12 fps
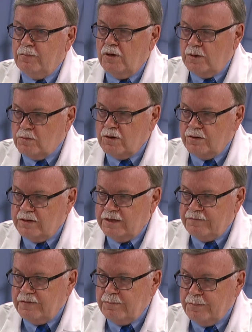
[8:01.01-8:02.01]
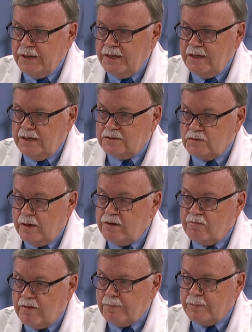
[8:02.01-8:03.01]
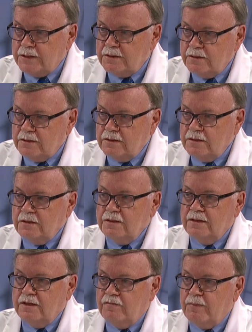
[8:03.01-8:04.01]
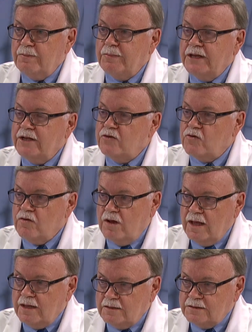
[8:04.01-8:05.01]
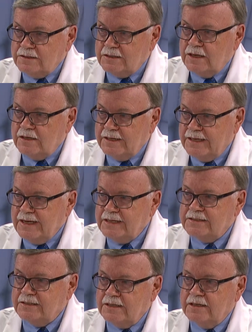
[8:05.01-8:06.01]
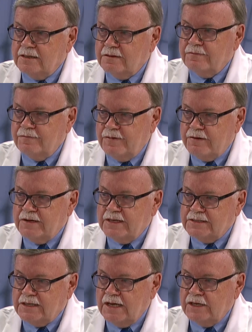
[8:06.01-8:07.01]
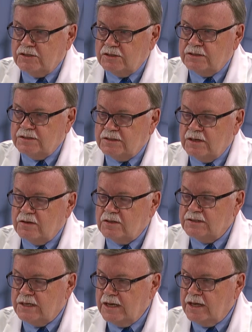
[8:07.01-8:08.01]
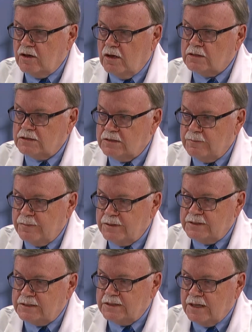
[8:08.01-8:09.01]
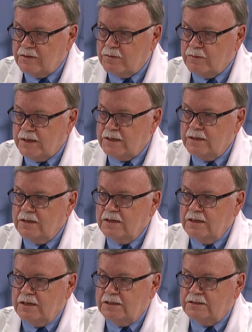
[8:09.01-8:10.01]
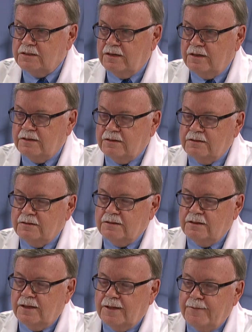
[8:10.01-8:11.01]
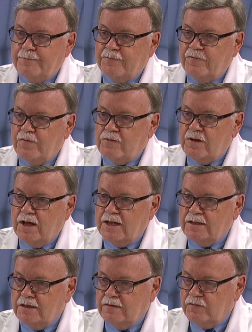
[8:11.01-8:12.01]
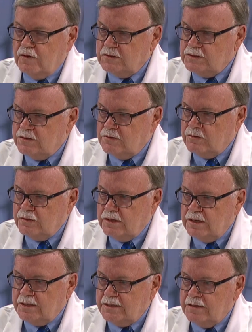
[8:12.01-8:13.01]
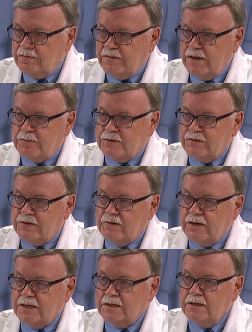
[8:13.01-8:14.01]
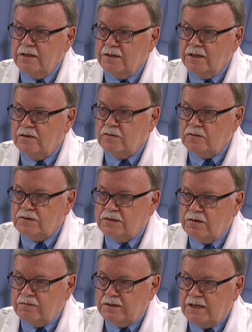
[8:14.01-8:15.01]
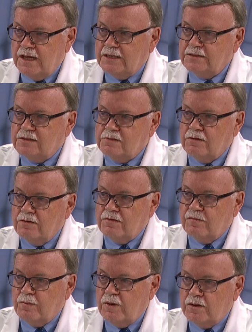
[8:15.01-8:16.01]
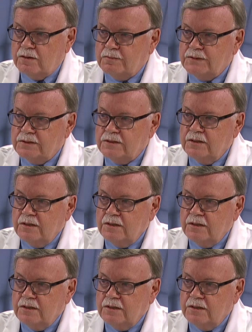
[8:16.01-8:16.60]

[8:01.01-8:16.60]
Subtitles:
polyp growth in FAP is quite rapid, there have been many trials done testing various agents. So celecoxib is another one. It's a variety of non-steroidal anti-inflammatory drug that also retards the growth of polyps.